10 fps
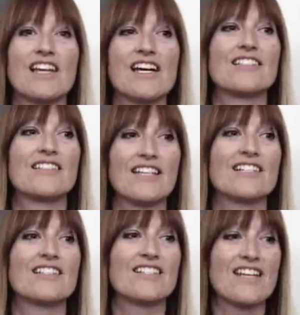yes,
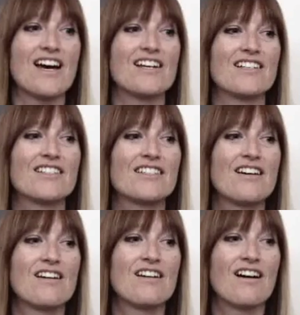yes, yes.
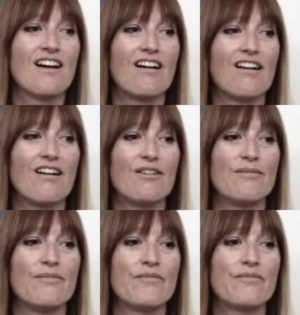
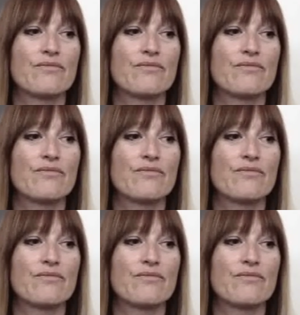I